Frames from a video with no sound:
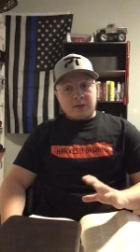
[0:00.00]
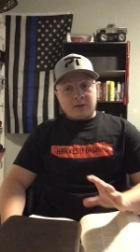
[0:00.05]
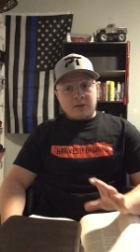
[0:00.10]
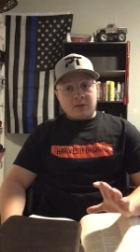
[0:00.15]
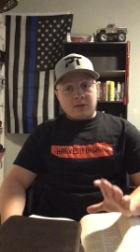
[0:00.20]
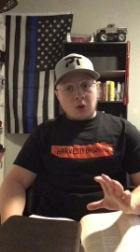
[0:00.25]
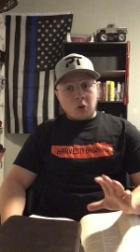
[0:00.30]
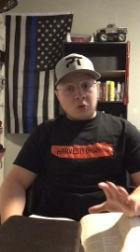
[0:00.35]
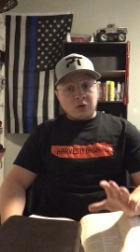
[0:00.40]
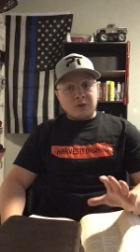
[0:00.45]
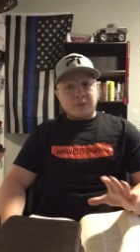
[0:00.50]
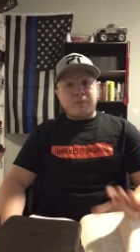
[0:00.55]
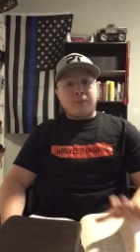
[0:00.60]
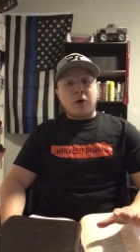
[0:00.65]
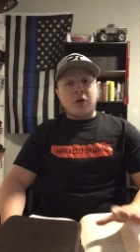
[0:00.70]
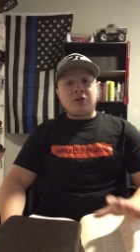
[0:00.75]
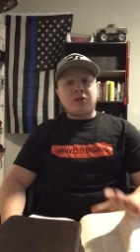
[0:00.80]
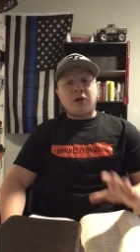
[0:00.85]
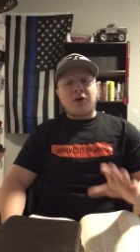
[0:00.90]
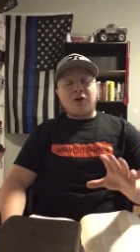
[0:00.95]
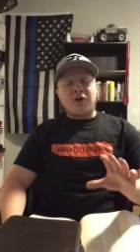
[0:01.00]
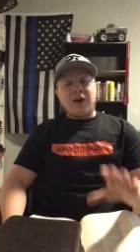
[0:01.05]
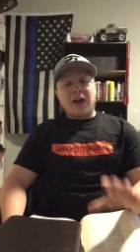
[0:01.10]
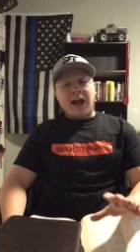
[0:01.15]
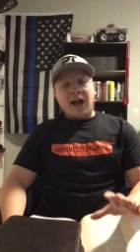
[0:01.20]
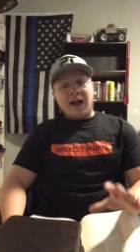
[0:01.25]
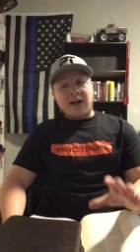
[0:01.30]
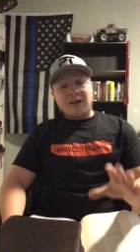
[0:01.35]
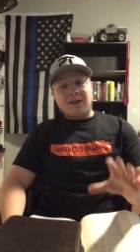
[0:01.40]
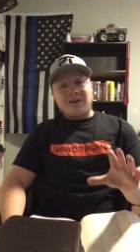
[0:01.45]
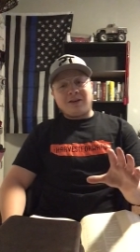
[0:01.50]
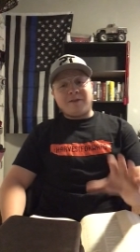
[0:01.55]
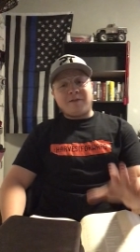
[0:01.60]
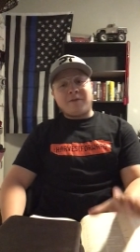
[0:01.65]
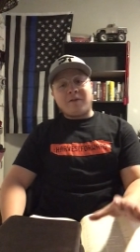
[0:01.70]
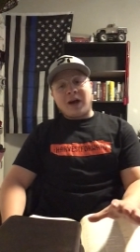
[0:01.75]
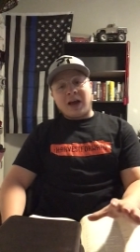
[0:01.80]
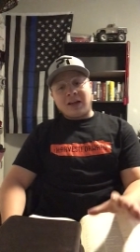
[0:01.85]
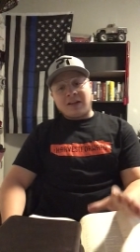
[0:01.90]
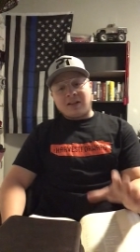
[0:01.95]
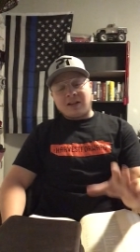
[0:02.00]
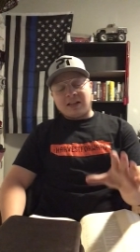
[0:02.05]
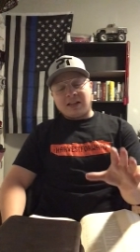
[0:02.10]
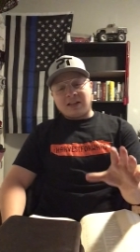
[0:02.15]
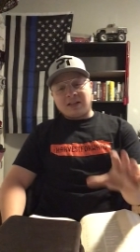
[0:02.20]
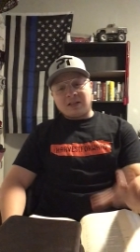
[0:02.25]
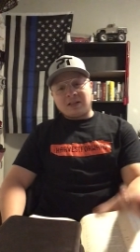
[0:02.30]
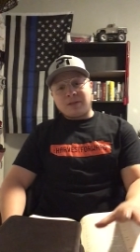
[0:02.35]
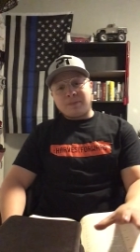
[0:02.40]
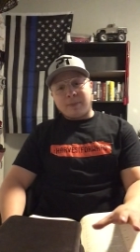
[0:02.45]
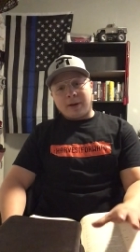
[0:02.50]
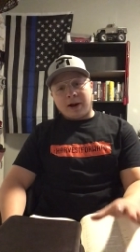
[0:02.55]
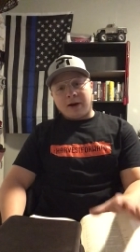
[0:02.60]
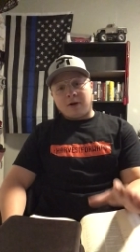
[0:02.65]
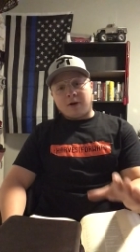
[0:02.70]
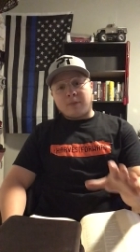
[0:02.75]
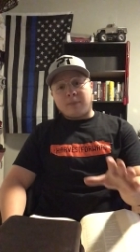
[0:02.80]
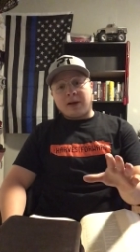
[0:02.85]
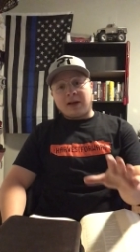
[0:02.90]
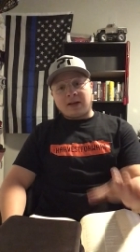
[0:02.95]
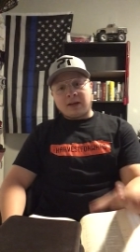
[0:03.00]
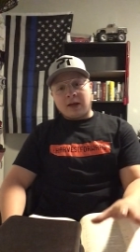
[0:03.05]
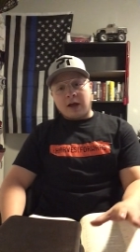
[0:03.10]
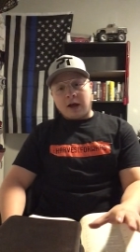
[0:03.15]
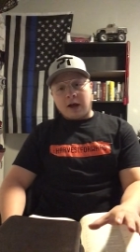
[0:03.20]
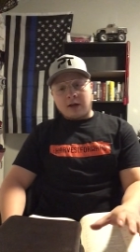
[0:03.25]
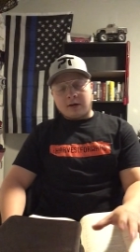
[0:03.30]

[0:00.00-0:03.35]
those books are not divinely inspired by God.